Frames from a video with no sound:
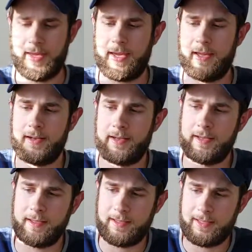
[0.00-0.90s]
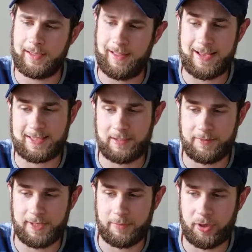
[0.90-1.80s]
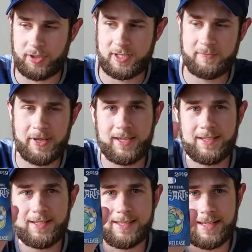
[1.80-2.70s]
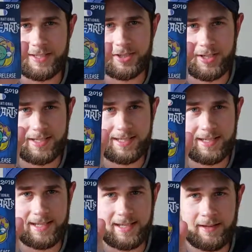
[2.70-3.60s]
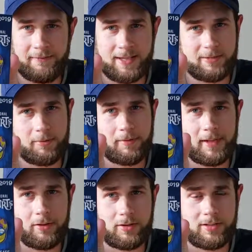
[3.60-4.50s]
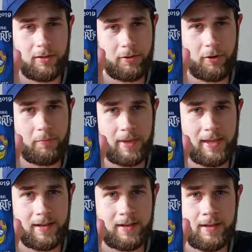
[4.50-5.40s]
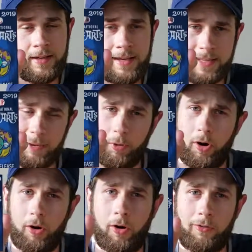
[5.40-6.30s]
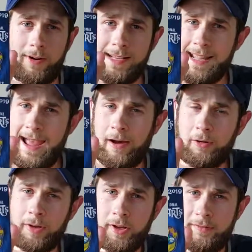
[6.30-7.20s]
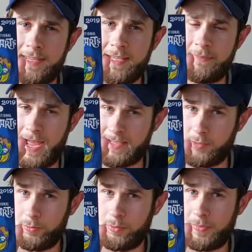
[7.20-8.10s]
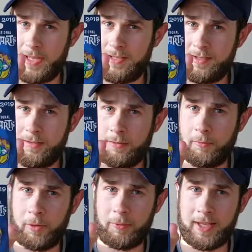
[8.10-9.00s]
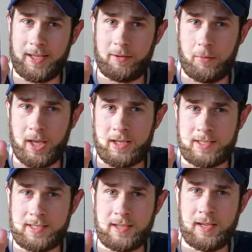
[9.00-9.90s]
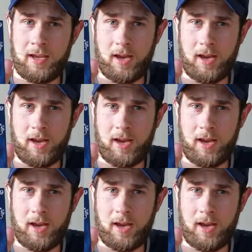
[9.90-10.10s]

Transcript: And then the last of the purchased pins is just the Festival of the Arts logo pin. They were already out of the pass holder pin when we had went.